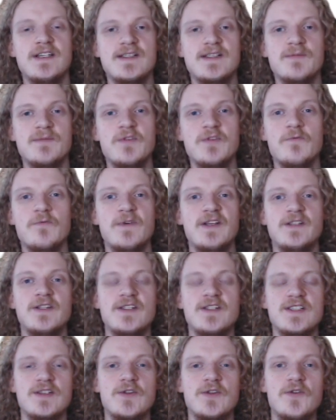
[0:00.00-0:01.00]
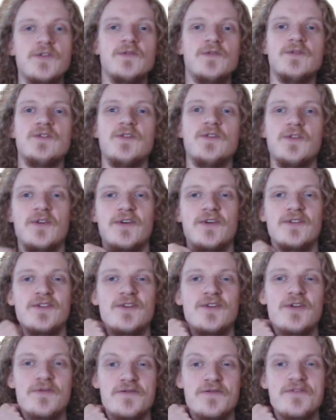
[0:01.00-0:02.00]
It's a bit weird. There's a new
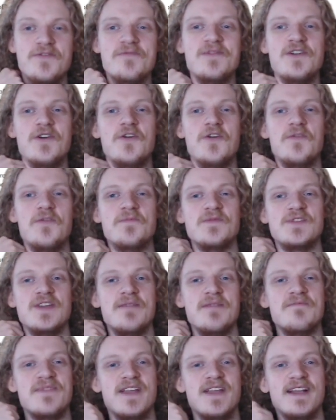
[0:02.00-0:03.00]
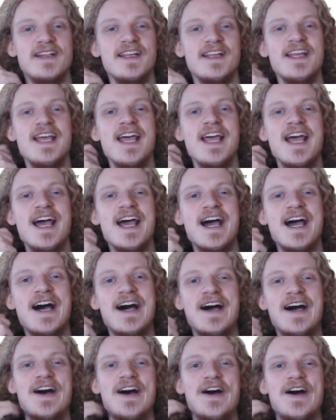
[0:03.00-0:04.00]
Euro Formula Open champion.
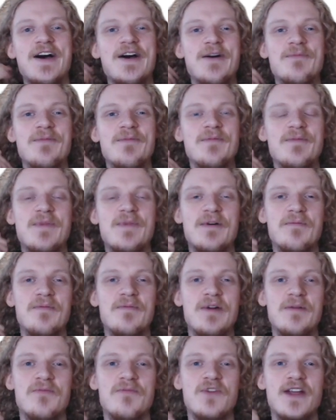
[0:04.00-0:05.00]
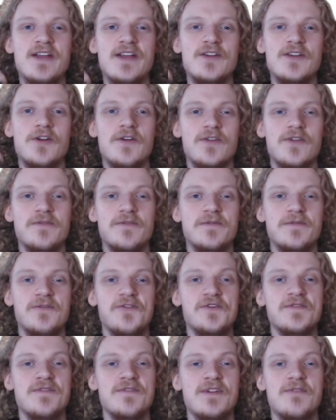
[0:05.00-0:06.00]
My brain got
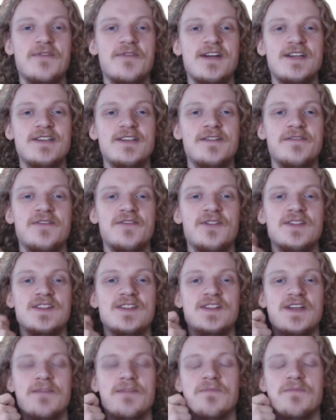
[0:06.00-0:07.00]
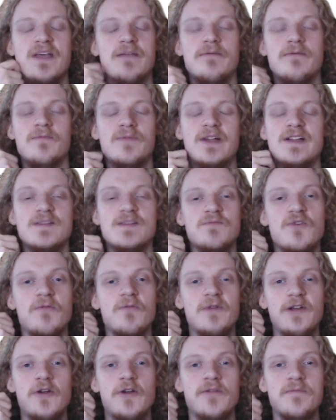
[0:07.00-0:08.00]
confused when I read it the first time. Maybe that's
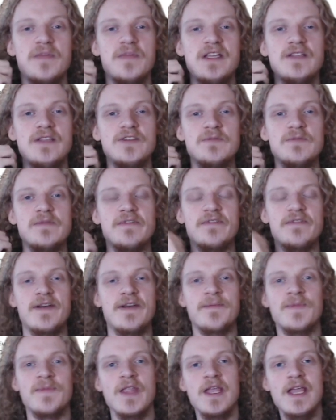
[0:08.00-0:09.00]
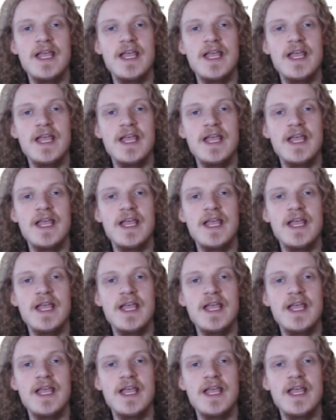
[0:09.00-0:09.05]
probably on me, to be fair.